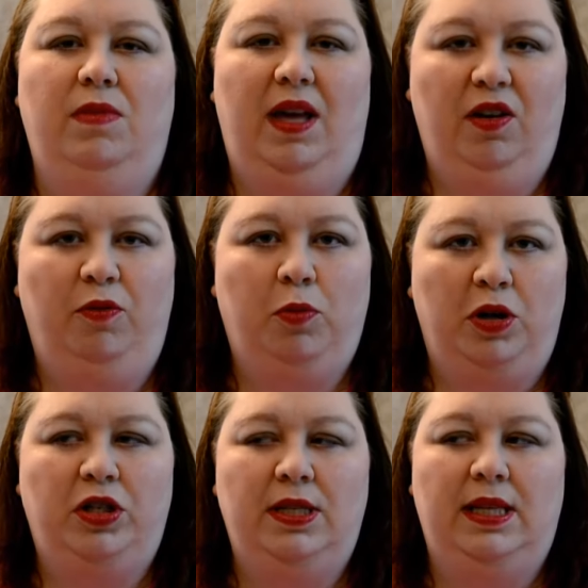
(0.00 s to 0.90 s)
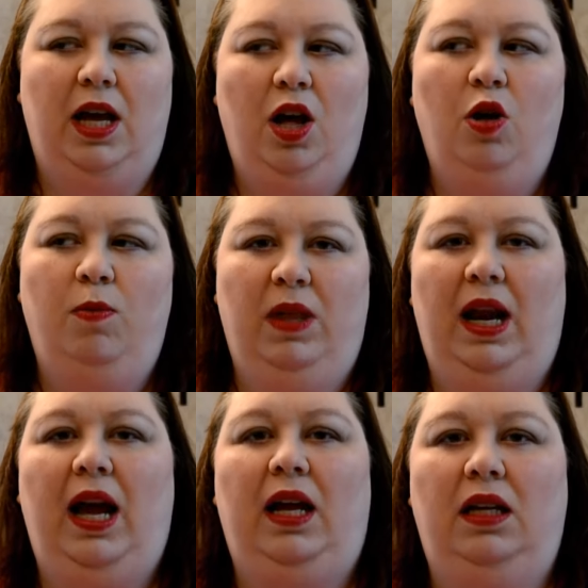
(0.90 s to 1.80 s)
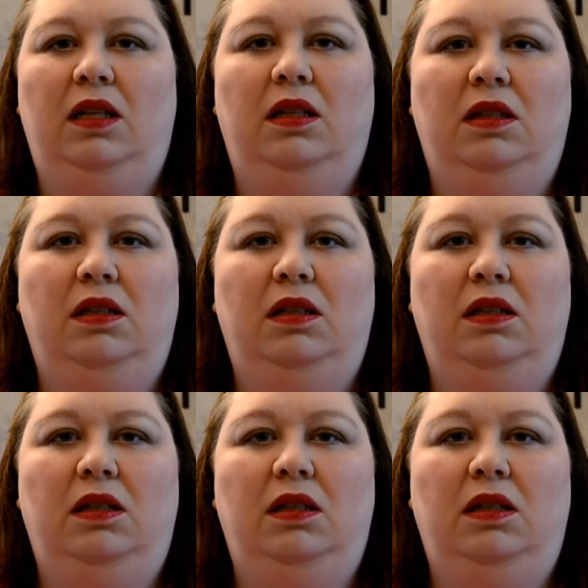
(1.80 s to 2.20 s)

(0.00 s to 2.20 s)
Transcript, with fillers: elf brushes at home that I can